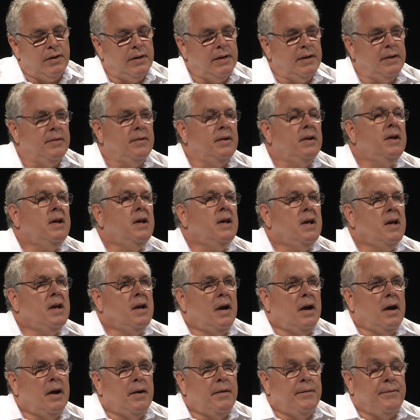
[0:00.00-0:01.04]
and
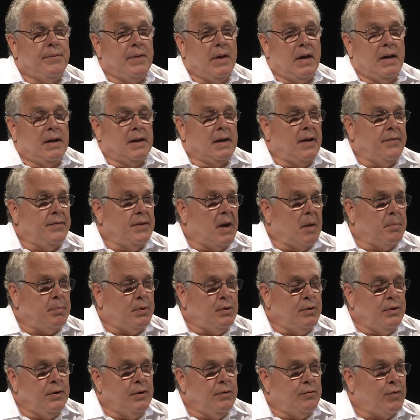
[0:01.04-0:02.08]
I got the
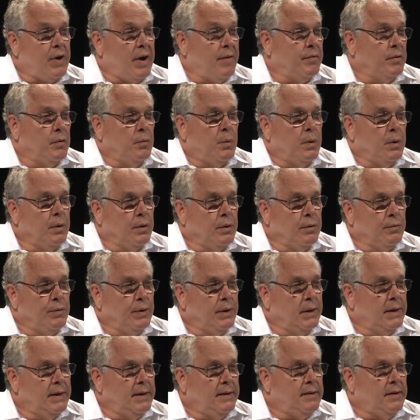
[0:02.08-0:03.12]
opportunity to travel the world
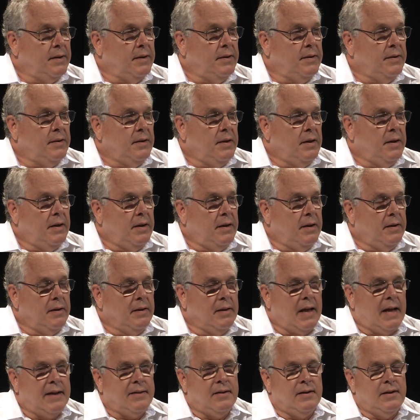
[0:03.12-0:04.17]
really to
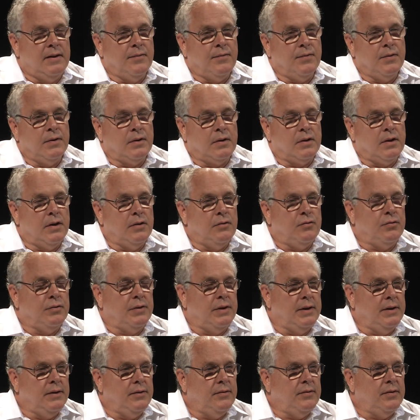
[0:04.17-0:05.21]
lots of different
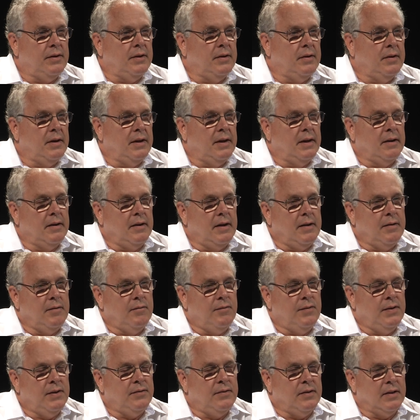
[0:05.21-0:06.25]
countries and
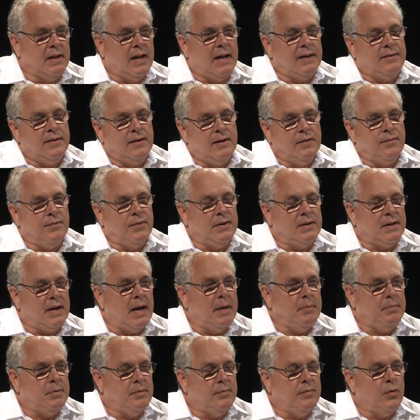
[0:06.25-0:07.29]
visit lots of different
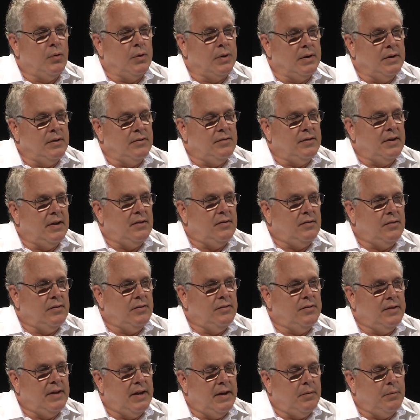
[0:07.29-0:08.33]
types of
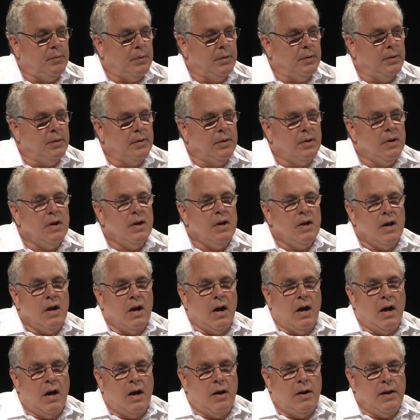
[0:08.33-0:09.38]
organizations that were
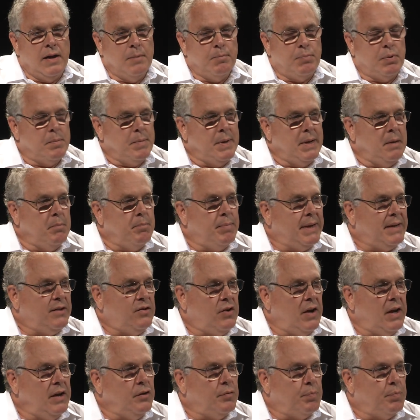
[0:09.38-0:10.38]
implementing big change